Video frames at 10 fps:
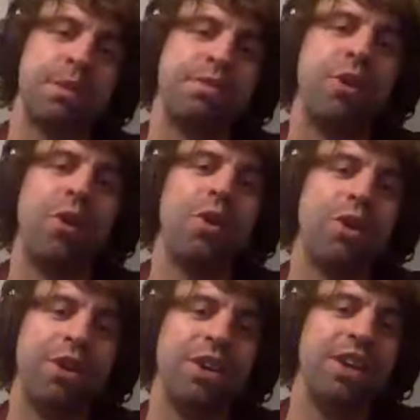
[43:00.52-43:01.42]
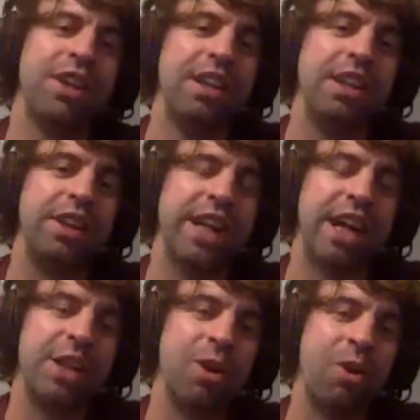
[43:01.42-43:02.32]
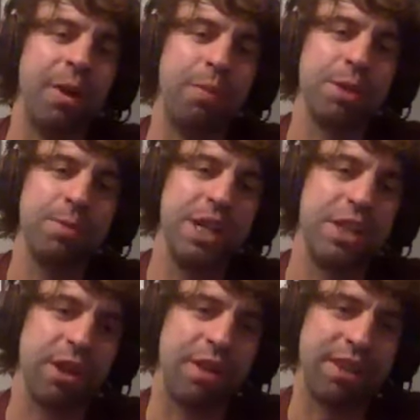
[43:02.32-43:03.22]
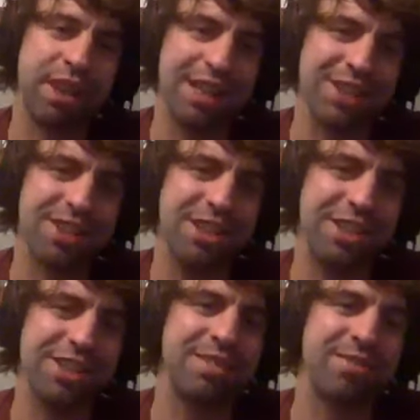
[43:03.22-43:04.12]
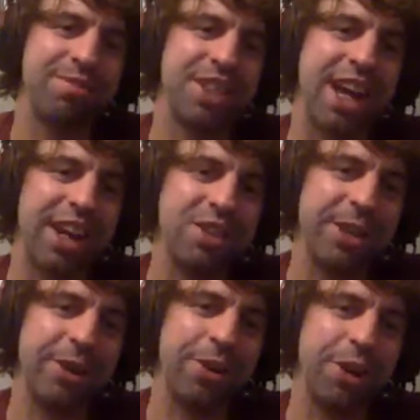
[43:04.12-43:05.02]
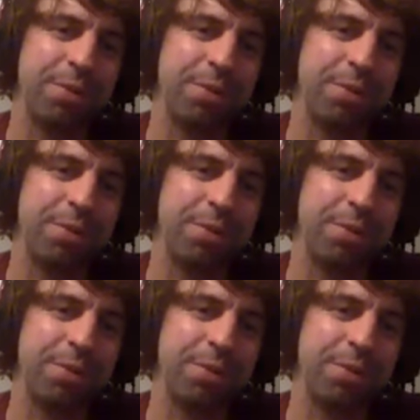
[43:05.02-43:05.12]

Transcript: before you get in Europe, which means you're going to have a decent season to get into Europe.